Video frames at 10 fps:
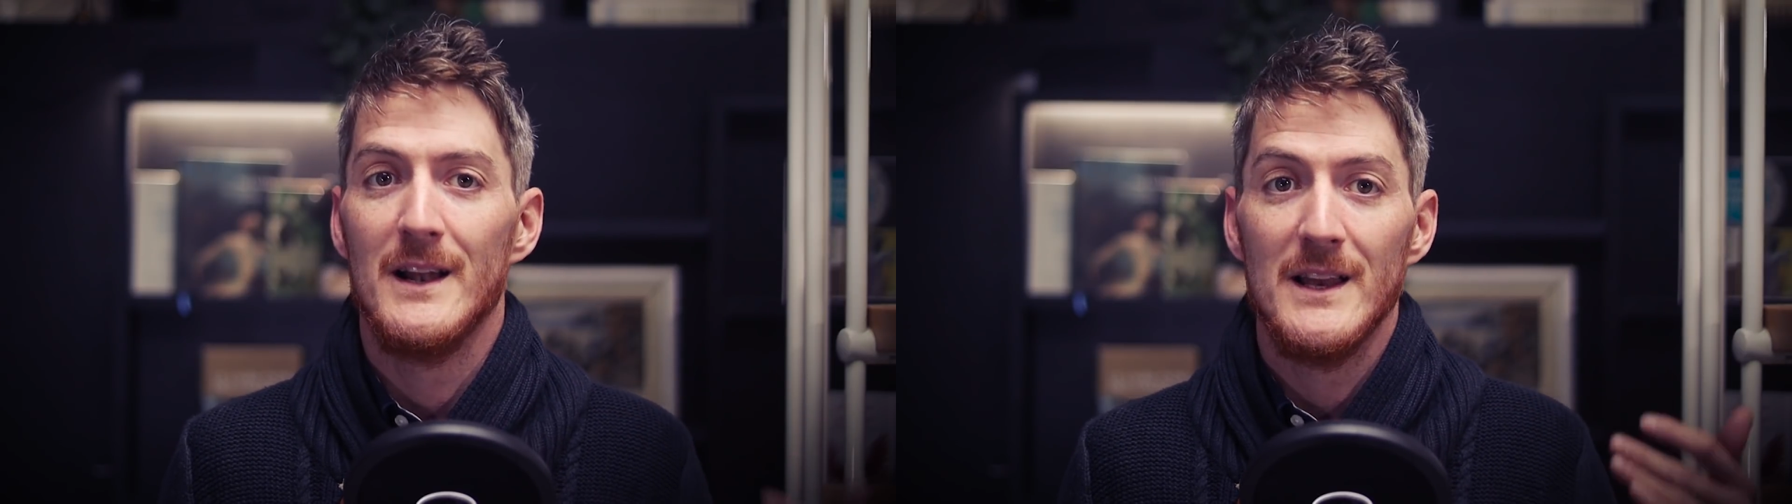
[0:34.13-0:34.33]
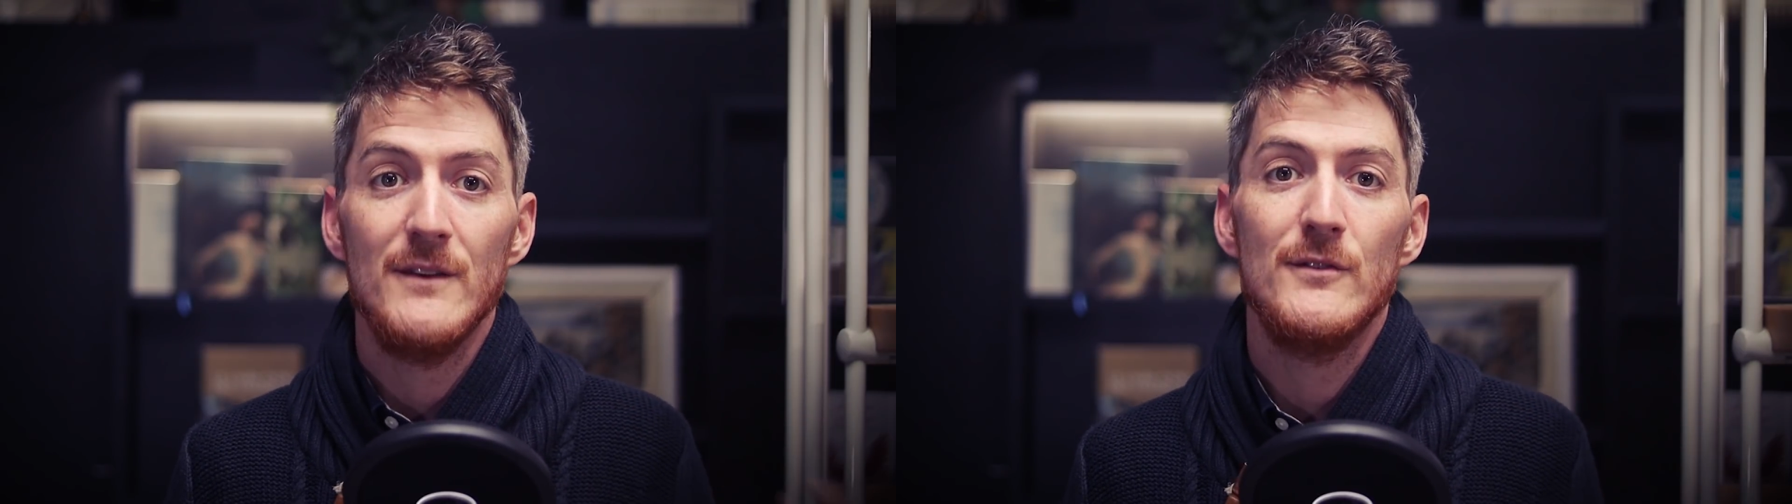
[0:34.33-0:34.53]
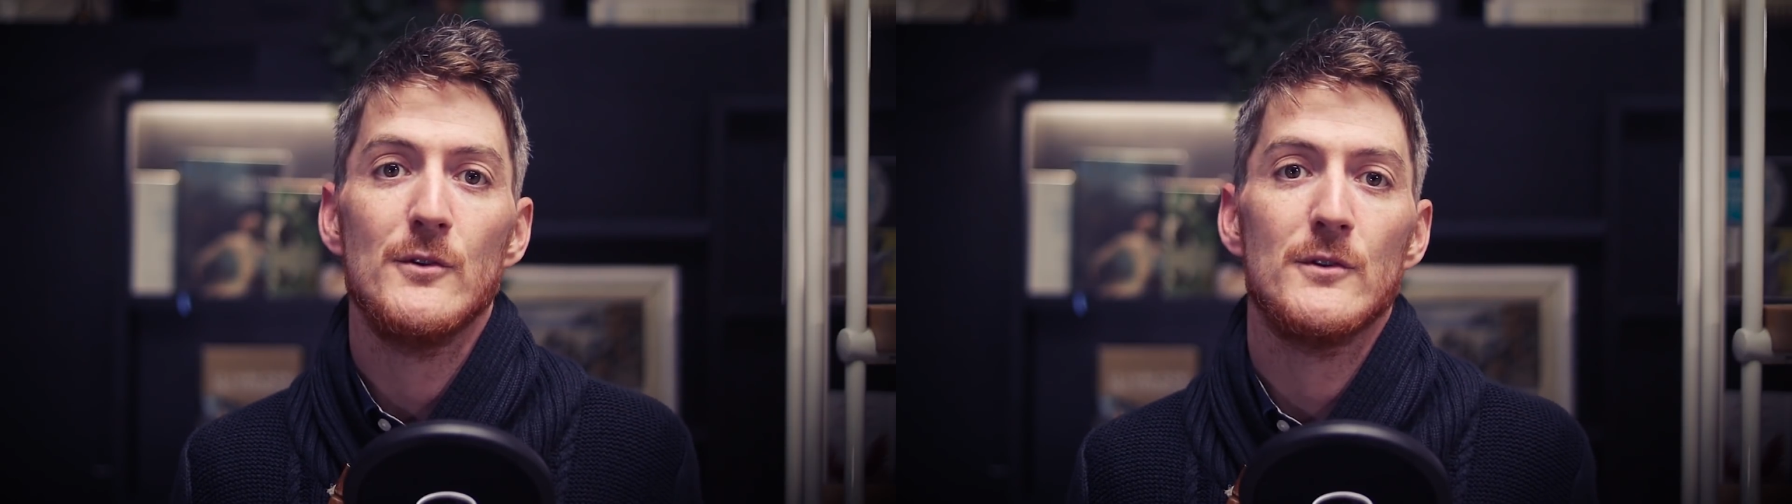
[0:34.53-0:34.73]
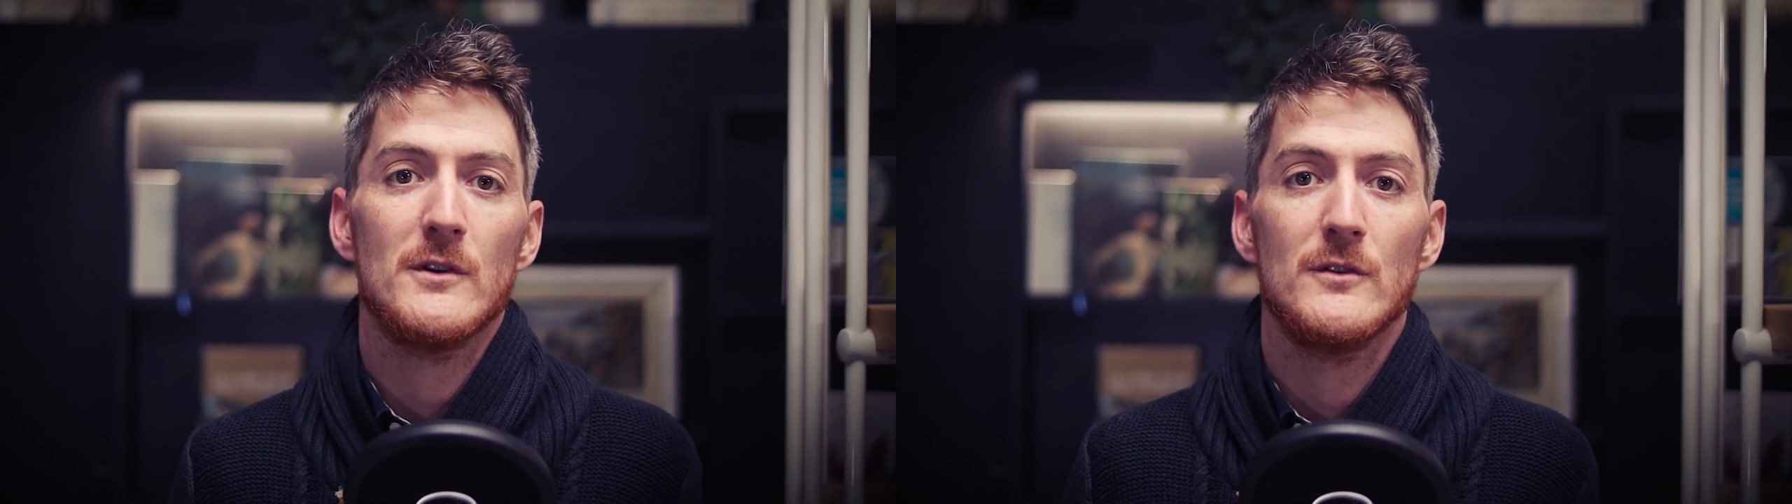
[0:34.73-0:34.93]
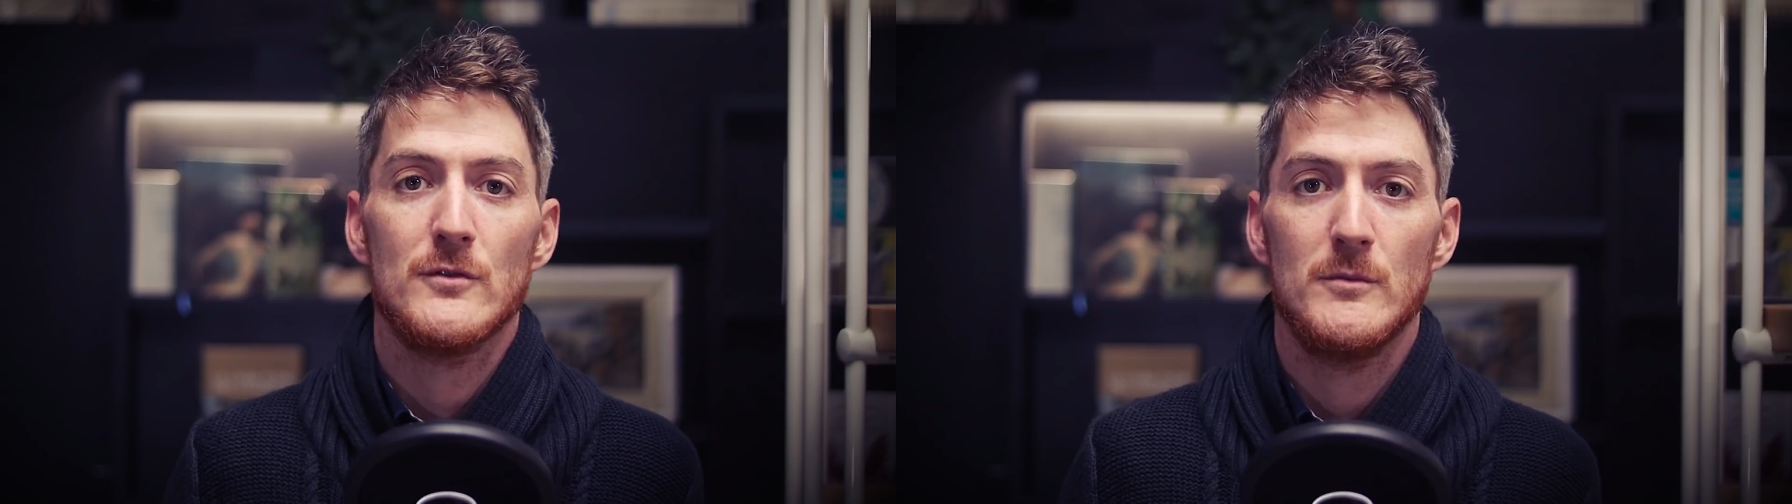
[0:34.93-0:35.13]
leave your
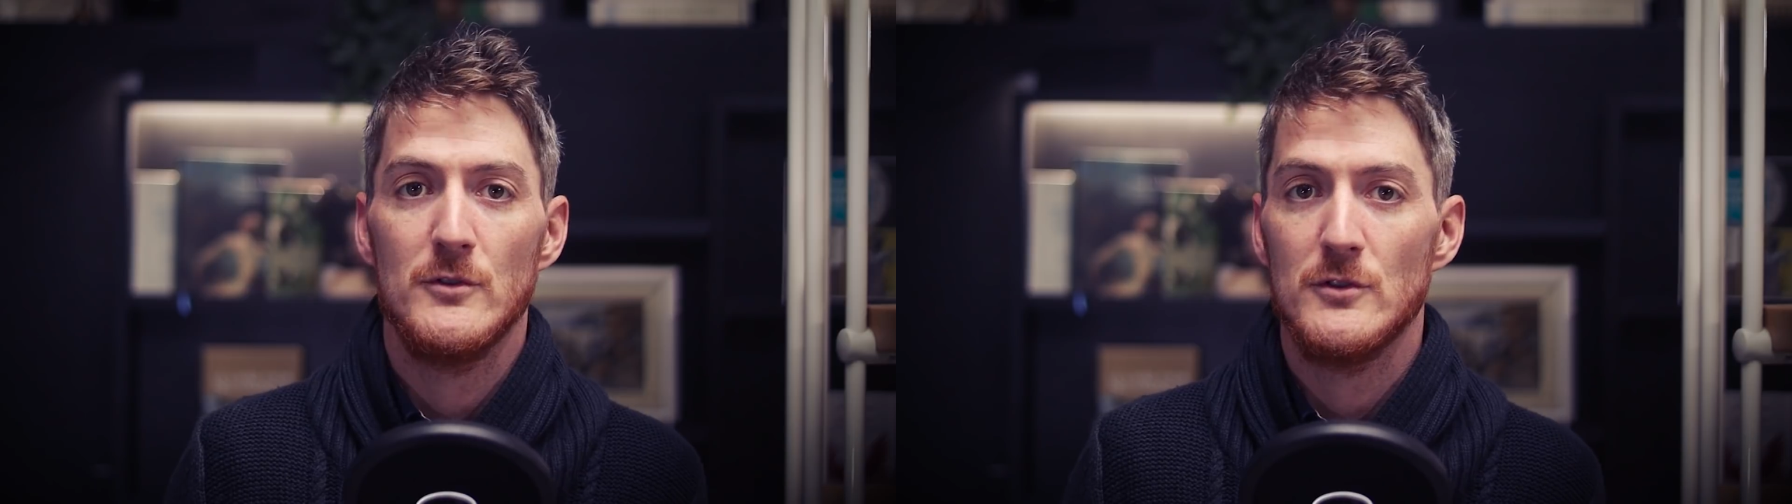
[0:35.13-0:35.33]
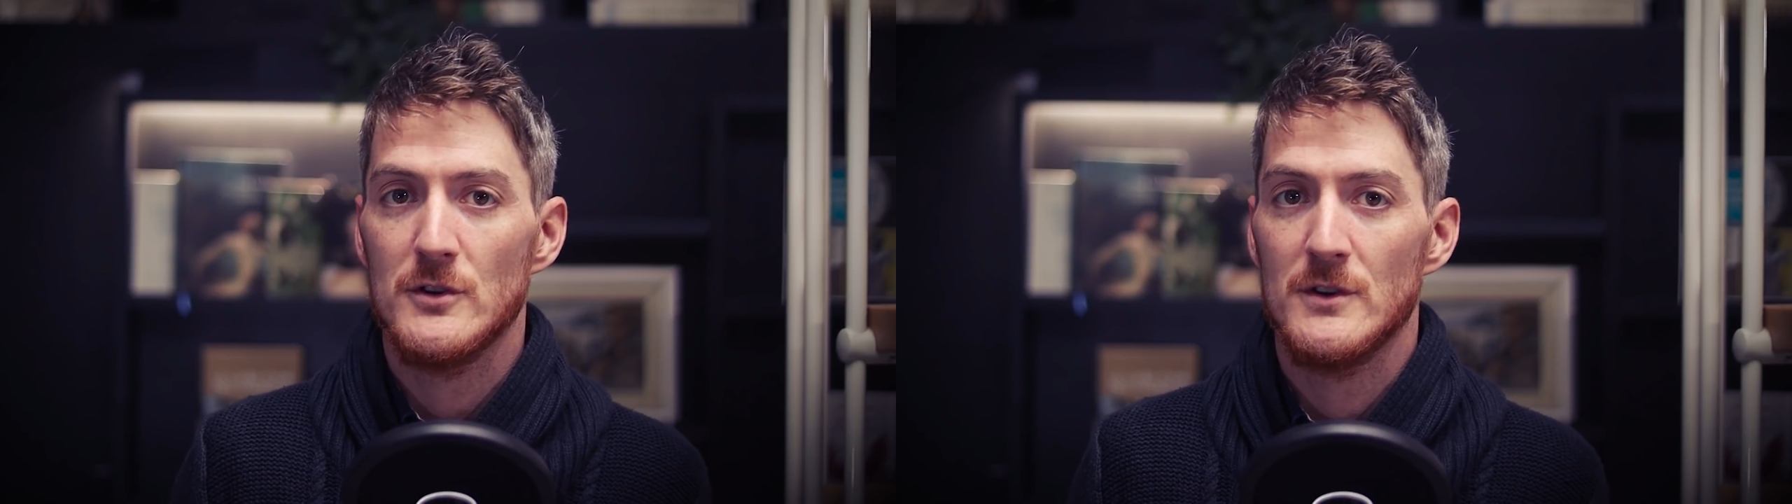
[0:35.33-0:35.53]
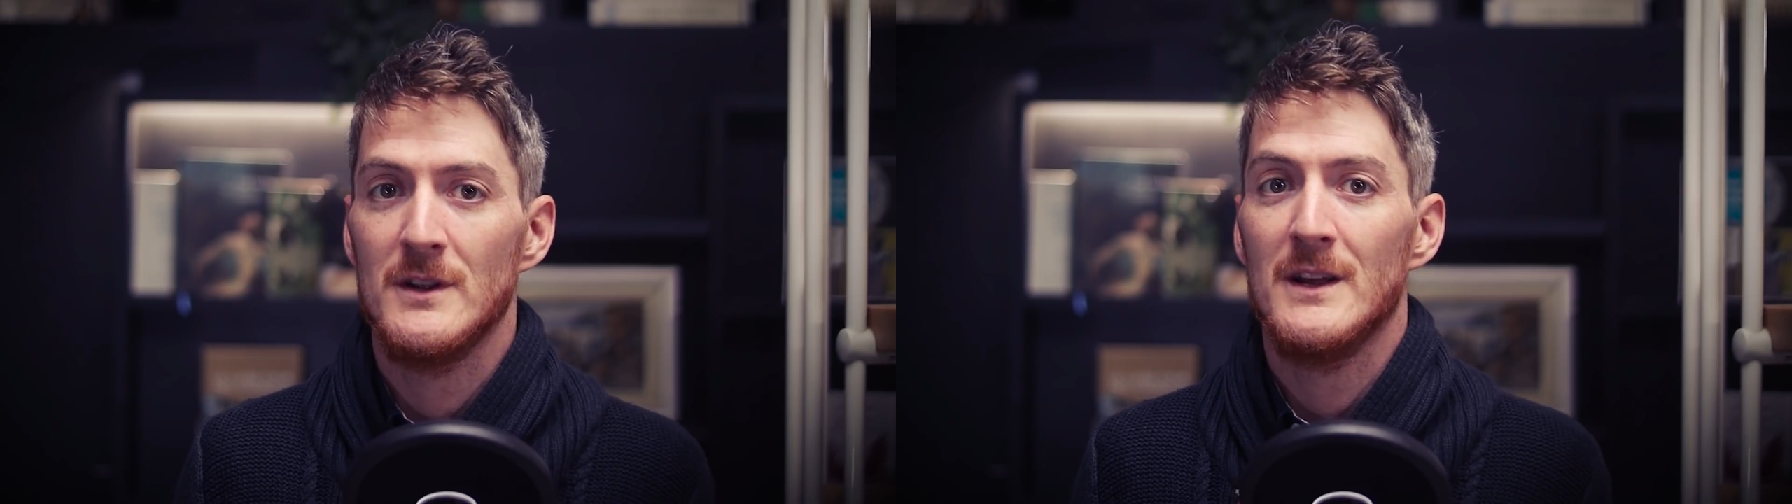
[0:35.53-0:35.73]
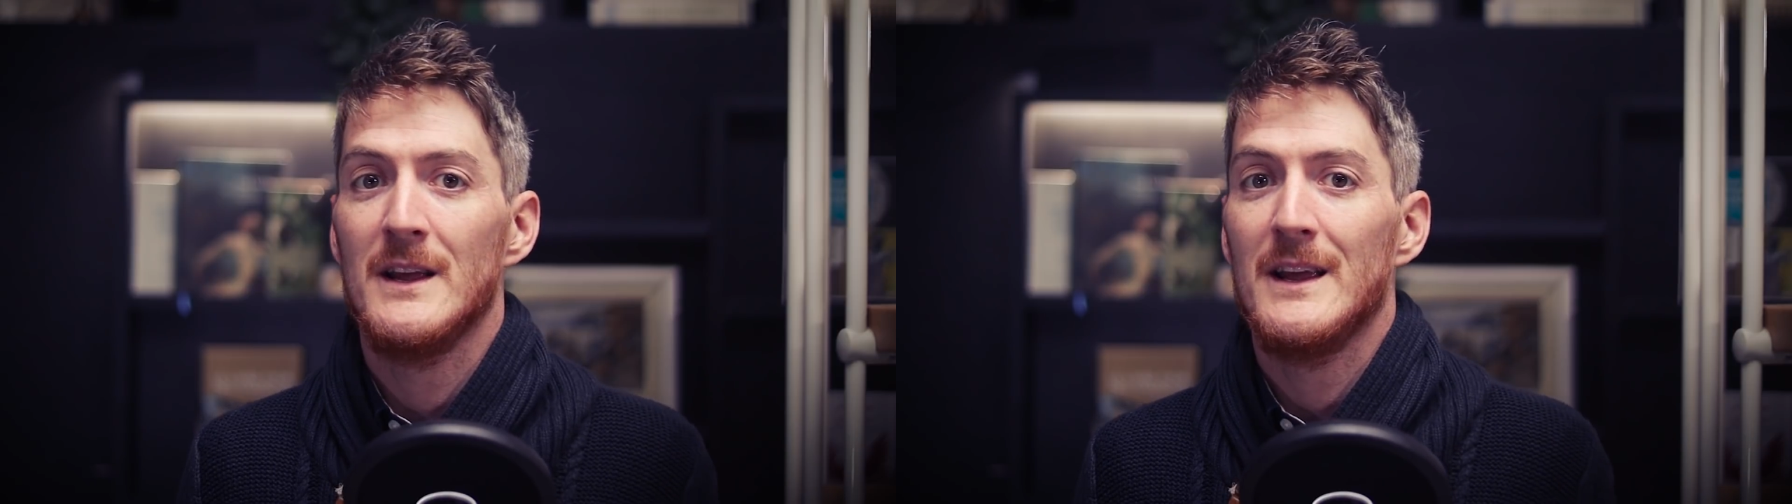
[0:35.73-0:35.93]
contribution